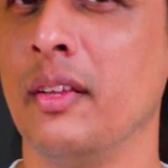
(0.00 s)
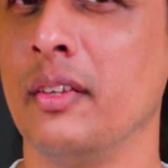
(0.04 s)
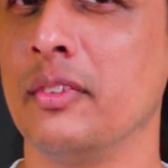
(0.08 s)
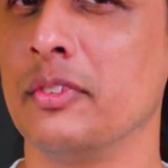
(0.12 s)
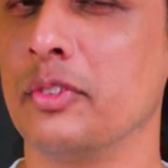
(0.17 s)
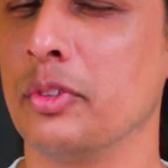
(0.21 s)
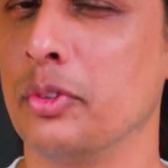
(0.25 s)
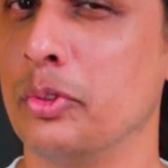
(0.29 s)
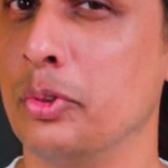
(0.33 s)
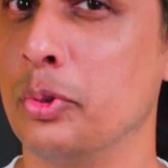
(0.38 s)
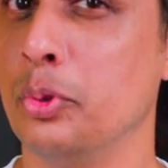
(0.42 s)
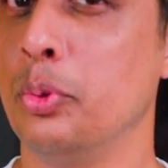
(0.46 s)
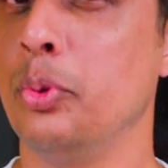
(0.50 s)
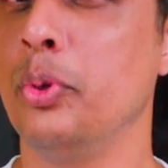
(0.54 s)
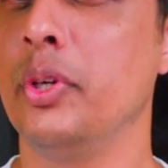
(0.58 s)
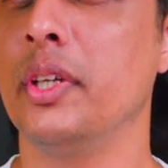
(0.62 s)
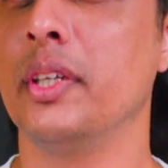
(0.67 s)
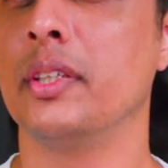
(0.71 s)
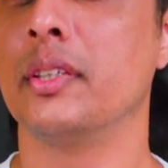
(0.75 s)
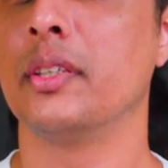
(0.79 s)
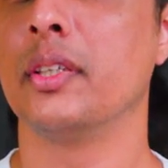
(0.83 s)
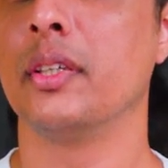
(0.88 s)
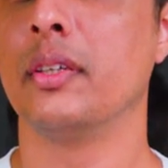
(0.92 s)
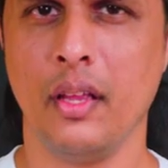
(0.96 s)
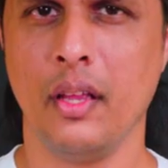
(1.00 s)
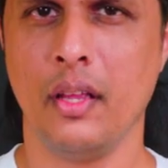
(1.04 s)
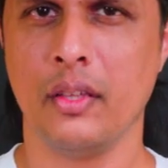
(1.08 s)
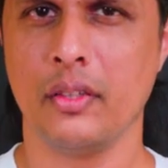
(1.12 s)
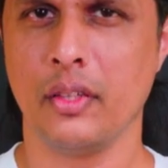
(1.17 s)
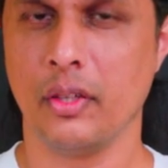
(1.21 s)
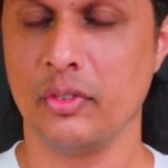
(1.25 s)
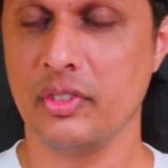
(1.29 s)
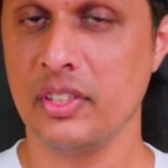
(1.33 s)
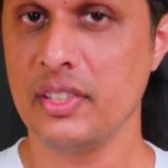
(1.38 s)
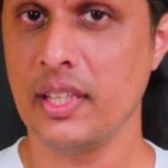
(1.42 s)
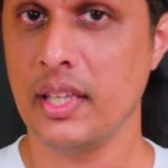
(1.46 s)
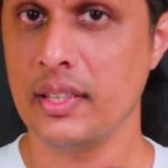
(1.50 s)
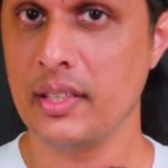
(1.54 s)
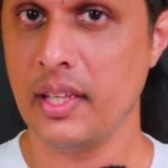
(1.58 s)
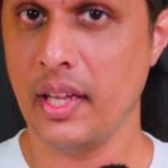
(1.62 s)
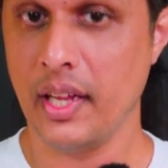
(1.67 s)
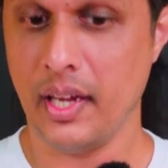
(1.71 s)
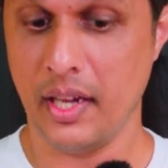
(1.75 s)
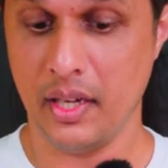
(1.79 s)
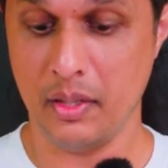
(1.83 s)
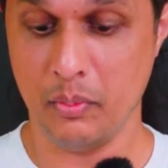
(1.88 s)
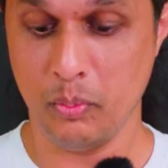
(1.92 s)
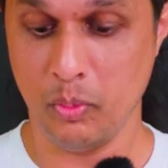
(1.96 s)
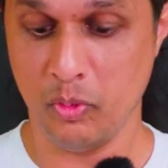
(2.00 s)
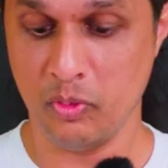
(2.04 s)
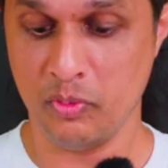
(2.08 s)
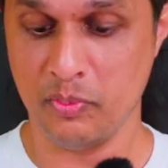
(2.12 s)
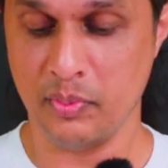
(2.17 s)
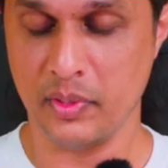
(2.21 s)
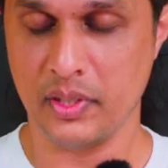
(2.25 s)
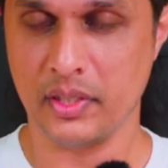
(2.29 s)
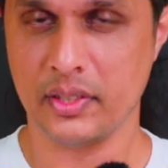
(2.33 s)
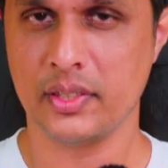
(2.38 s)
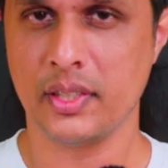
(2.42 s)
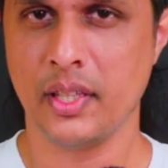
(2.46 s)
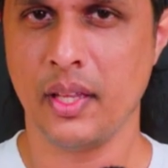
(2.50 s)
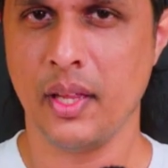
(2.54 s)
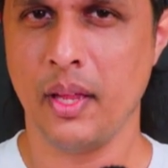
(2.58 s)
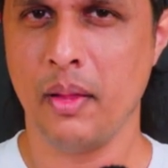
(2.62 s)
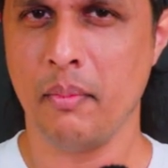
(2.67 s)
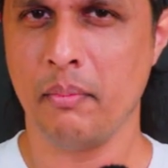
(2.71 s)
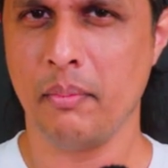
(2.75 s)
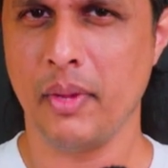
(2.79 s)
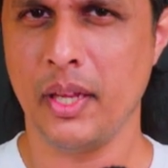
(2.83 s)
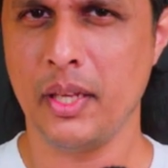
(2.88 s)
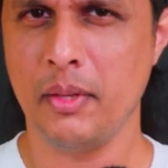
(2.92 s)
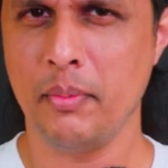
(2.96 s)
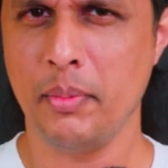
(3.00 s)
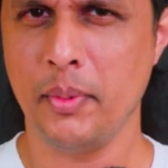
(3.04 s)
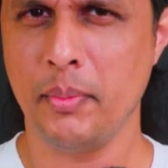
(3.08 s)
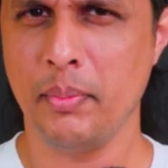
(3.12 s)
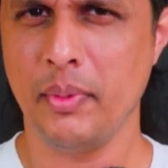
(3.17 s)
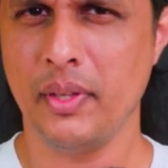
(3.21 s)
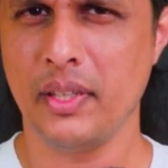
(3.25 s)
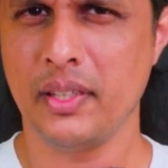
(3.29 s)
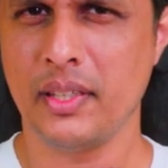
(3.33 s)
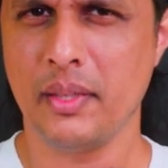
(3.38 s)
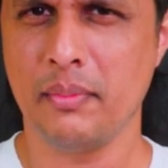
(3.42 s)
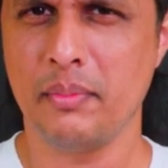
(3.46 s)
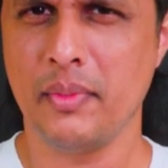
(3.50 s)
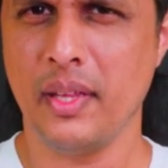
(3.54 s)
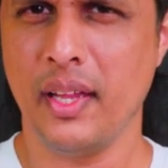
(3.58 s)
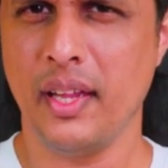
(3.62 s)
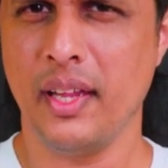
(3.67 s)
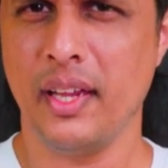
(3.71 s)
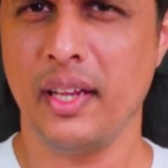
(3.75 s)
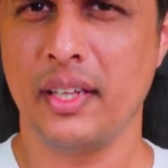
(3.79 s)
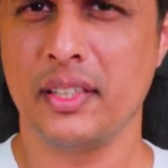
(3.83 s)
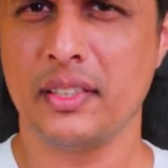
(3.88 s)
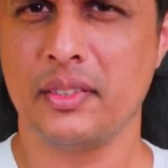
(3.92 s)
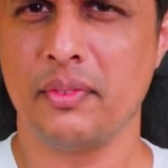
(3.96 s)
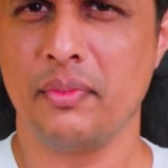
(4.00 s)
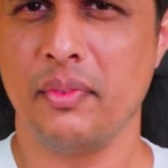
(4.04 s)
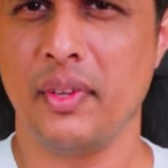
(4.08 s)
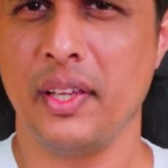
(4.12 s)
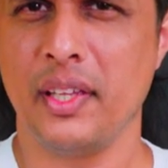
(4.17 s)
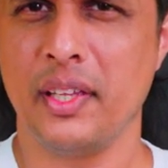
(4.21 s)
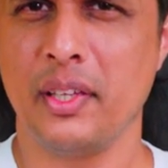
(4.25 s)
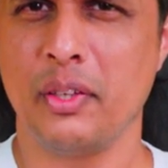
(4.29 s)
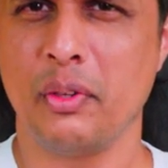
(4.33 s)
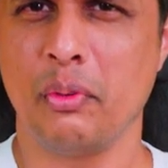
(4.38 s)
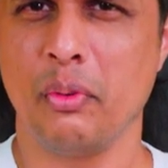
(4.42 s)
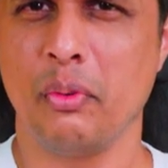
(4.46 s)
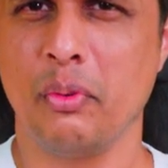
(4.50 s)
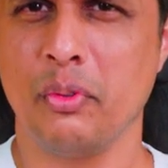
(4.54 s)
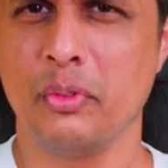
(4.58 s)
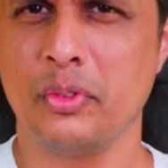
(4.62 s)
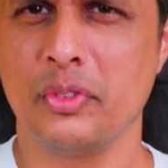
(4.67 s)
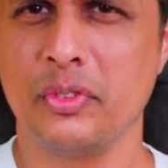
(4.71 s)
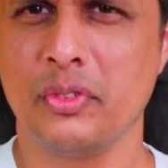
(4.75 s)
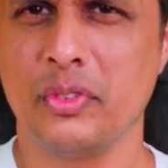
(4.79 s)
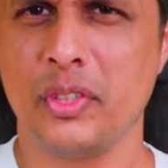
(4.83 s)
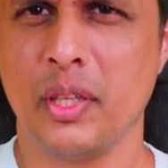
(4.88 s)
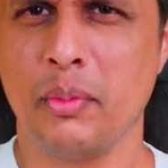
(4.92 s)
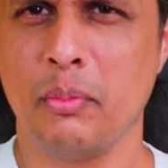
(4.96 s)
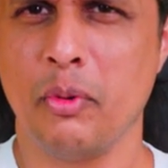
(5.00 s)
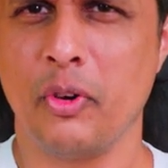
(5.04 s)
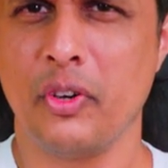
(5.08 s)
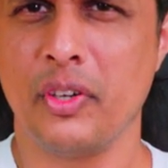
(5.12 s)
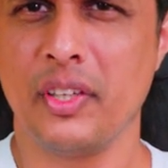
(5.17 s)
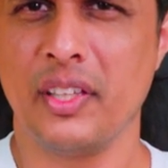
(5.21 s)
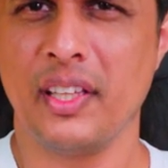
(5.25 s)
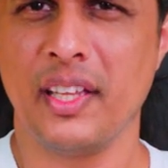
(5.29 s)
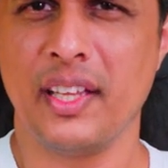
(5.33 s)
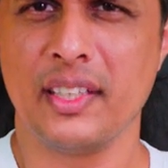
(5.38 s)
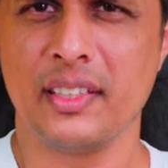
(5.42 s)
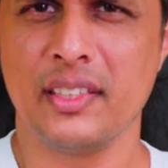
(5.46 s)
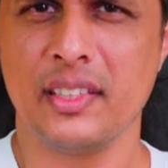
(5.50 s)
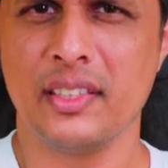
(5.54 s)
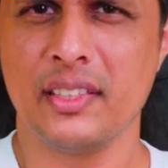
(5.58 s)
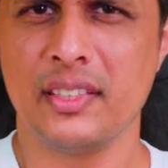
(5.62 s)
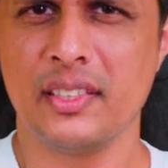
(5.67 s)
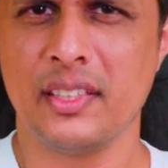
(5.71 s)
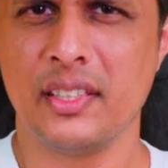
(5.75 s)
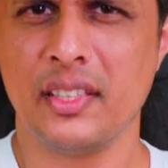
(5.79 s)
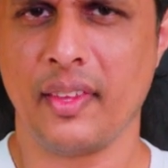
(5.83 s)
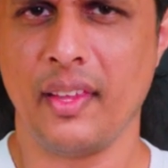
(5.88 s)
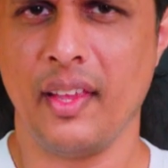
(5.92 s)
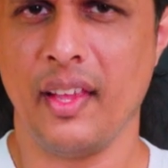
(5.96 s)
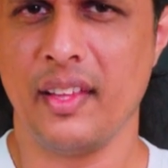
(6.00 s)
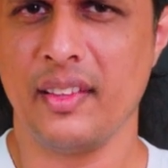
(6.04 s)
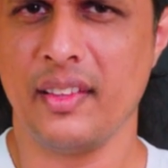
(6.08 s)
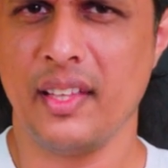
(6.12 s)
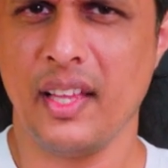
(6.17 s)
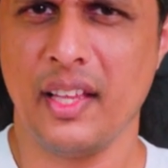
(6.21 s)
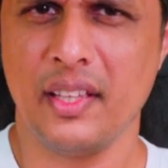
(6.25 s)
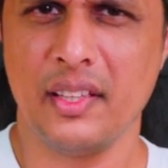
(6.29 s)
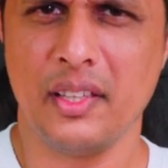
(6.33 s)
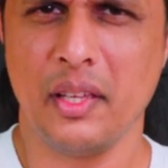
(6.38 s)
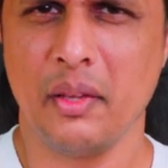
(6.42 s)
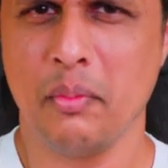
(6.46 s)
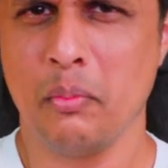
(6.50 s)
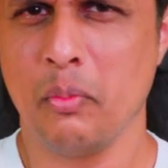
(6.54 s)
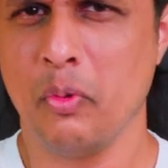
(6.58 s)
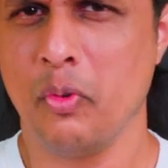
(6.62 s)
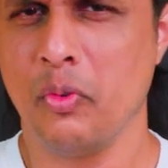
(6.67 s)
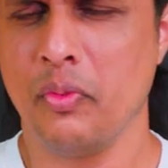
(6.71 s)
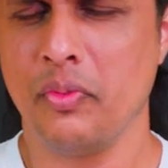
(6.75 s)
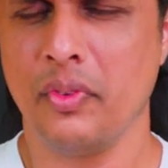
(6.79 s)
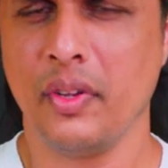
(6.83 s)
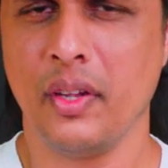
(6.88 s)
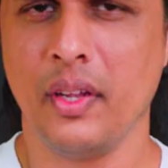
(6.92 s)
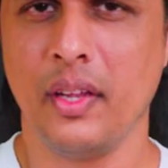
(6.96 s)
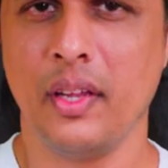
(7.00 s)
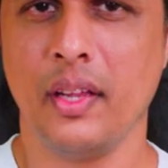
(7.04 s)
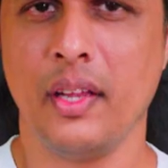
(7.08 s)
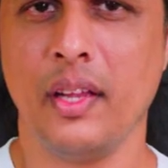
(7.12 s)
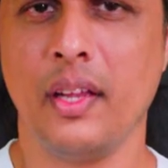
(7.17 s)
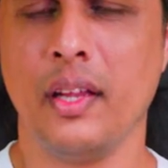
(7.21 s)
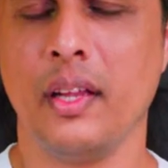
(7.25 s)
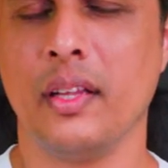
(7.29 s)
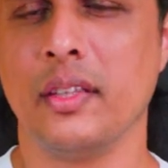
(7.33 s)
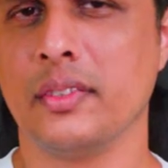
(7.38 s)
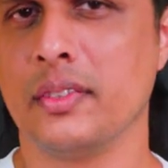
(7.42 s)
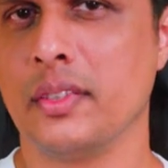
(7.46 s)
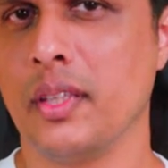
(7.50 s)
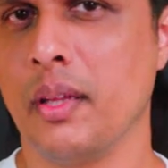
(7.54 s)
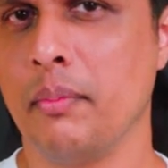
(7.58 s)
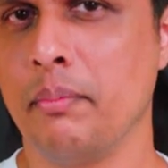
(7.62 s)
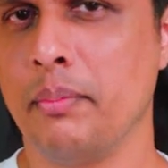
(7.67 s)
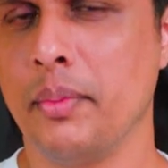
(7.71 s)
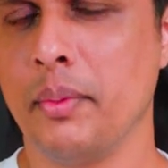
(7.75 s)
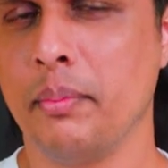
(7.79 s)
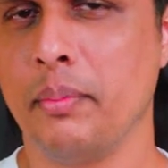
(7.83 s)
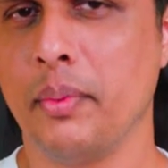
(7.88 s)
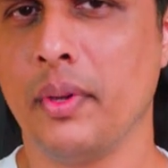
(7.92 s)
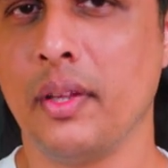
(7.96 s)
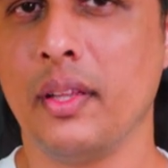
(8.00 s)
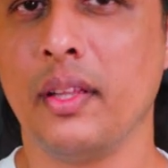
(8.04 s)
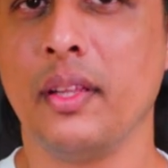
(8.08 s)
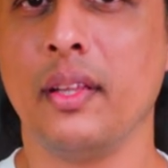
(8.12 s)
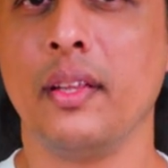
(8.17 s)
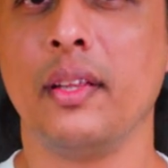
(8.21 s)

So do it. Now these are the hand movements. Many people keep their hands very close to the body like this and then they move. Some people